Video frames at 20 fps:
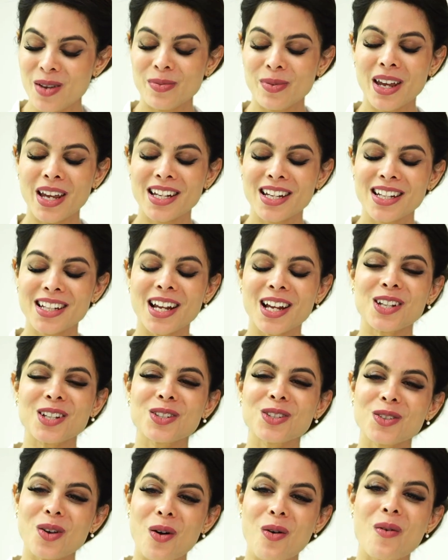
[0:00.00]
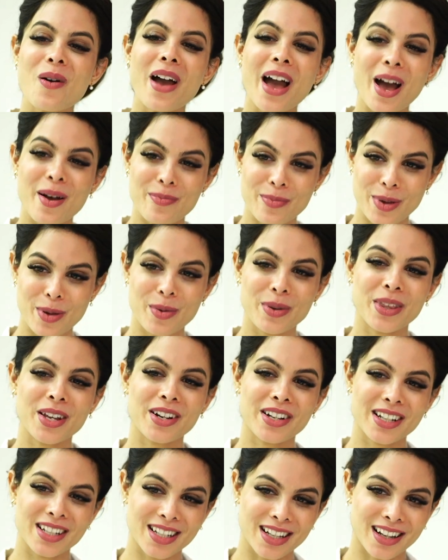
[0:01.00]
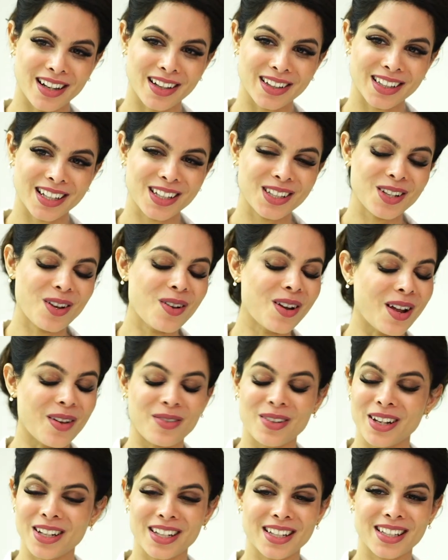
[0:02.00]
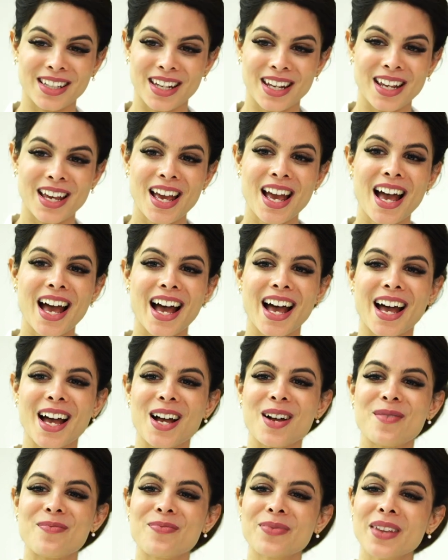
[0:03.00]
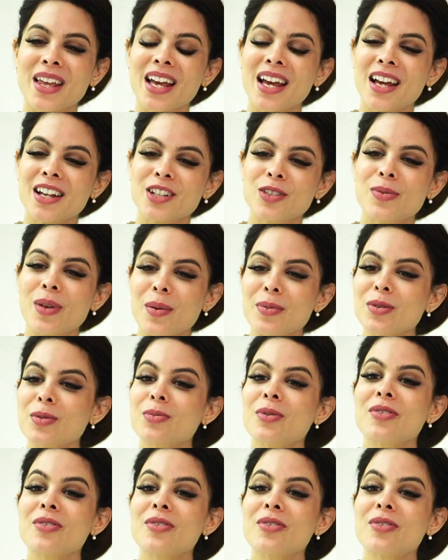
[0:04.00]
Patients are so happy with the result. It's so lovely to see, to be able to